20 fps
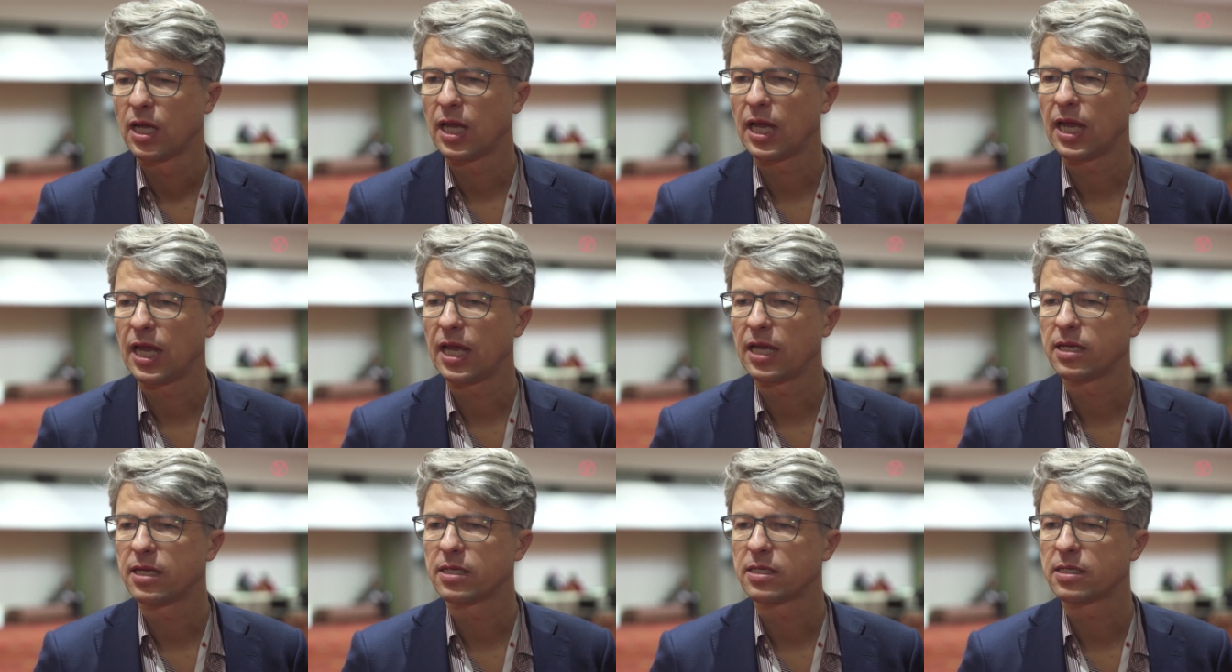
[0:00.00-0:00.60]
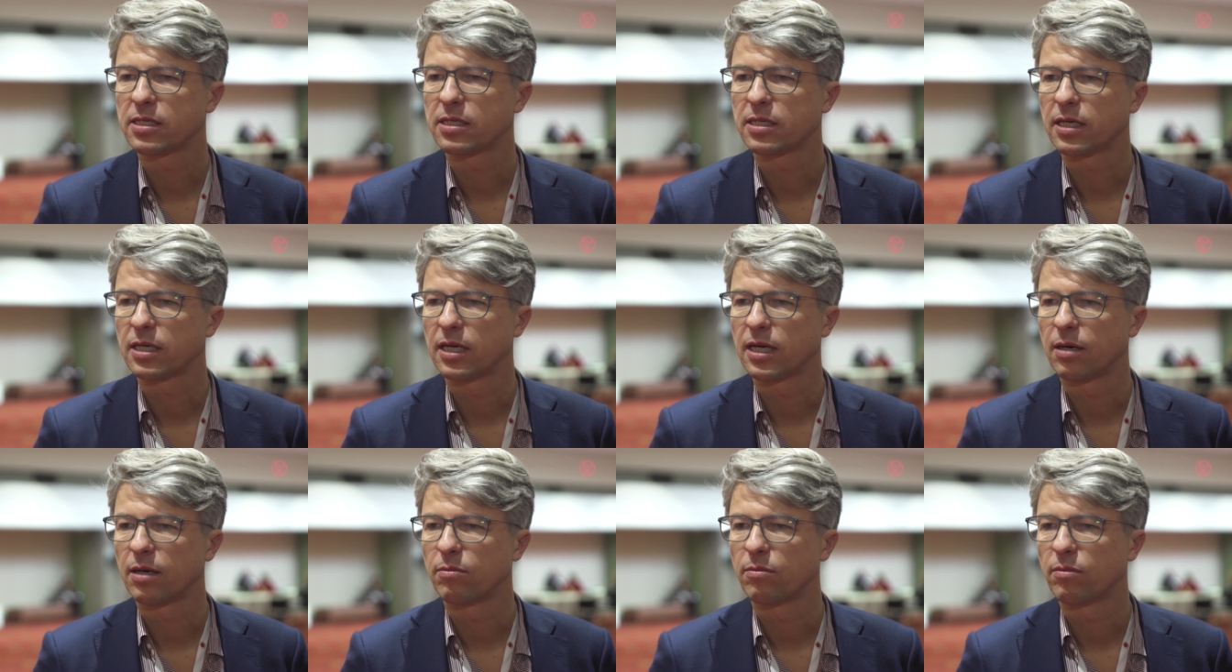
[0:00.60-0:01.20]
and
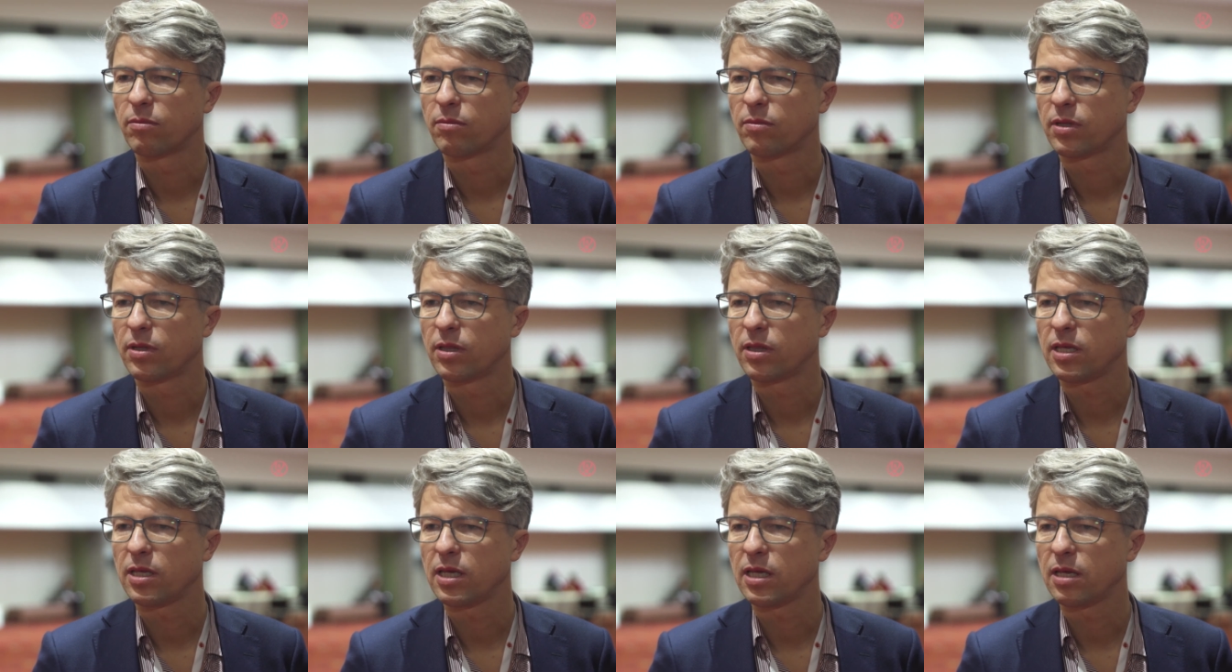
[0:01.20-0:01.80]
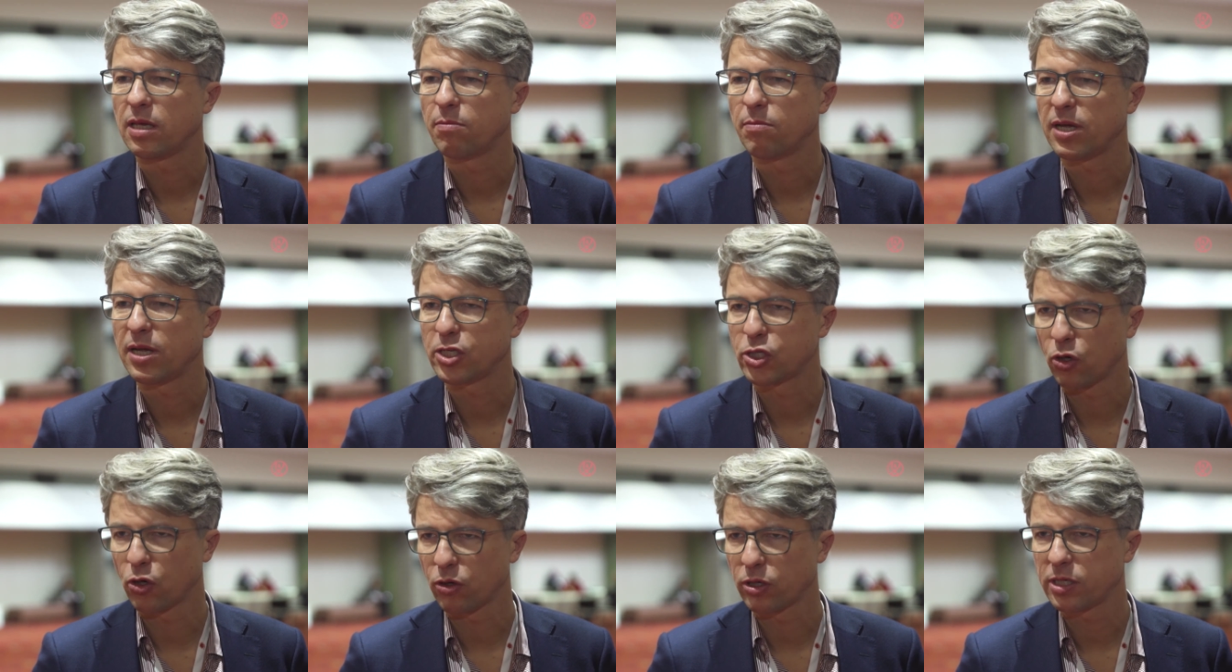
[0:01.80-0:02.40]
um, the
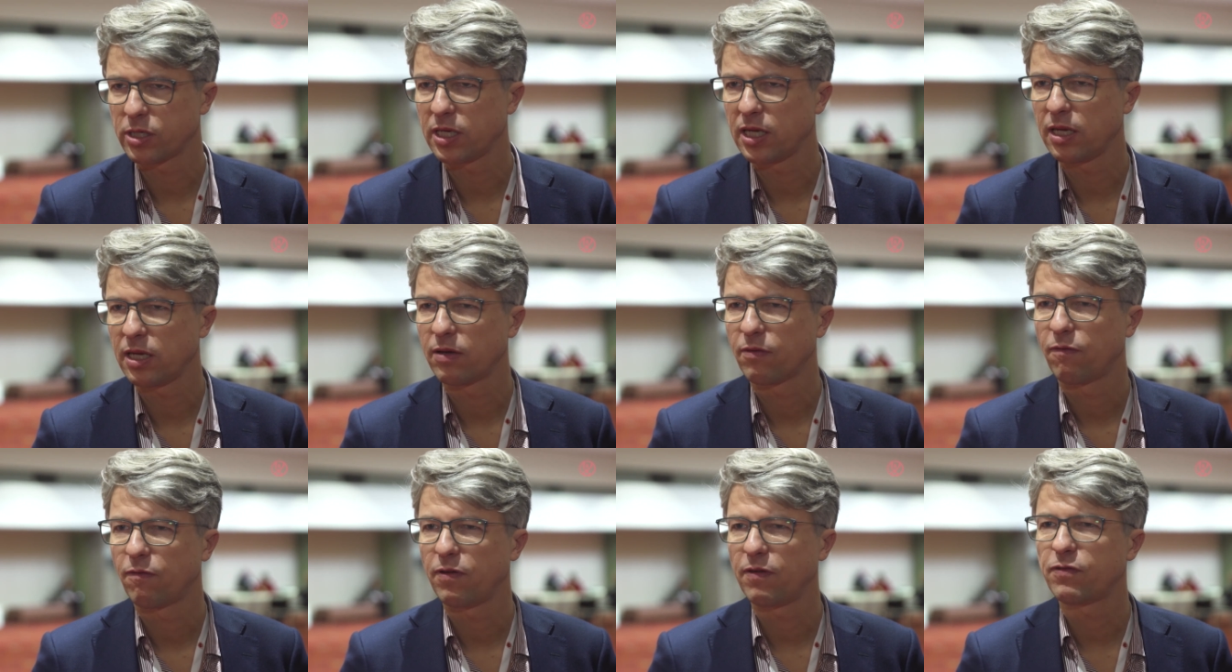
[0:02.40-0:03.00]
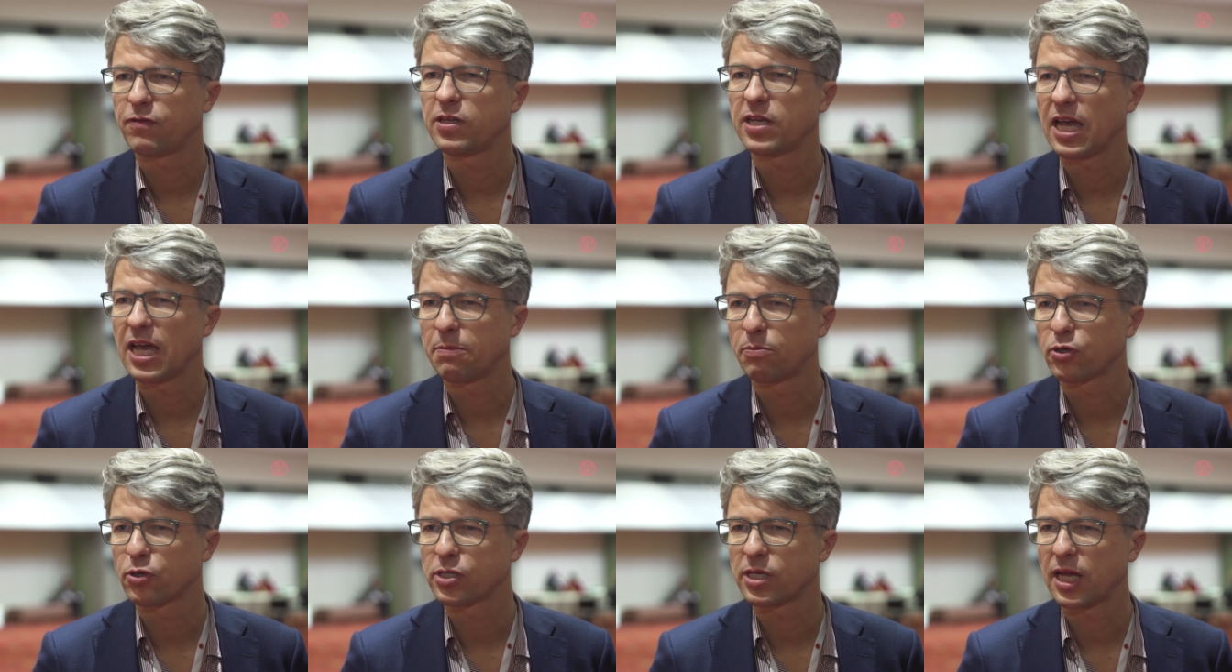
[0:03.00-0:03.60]
majority,
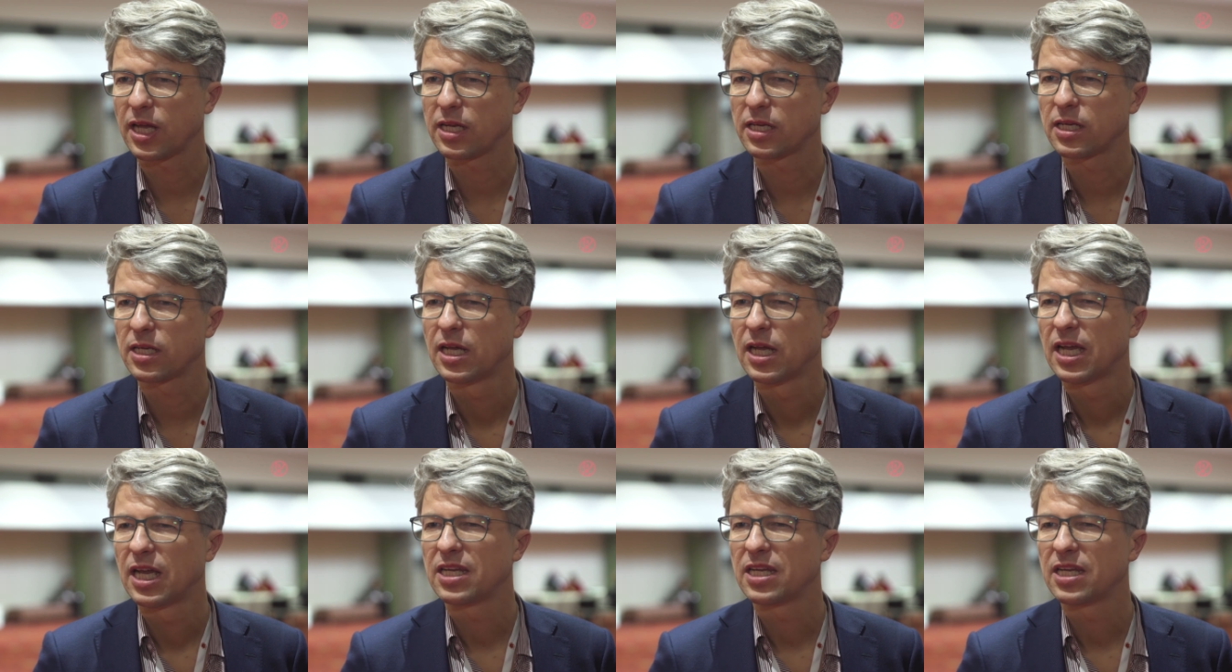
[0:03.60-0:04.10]
fifty-eight percent,